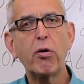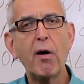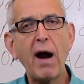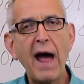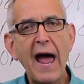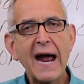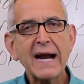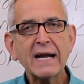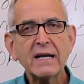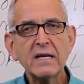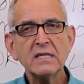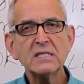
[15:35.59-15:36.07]

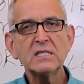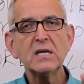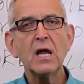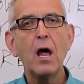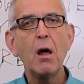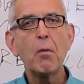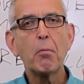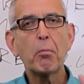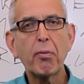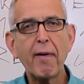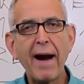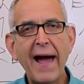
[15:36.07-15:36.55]
practice,
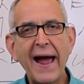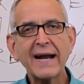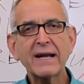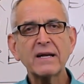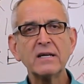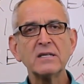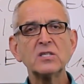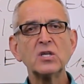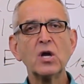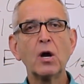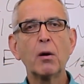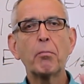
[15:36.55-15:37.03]

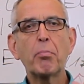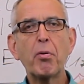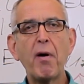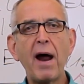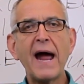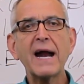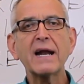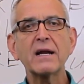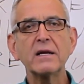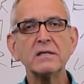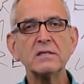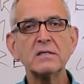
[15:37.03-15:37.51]
practice,
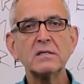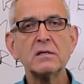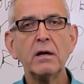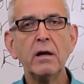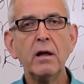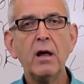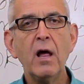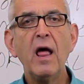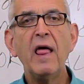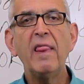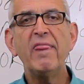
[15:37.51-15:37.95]
practice.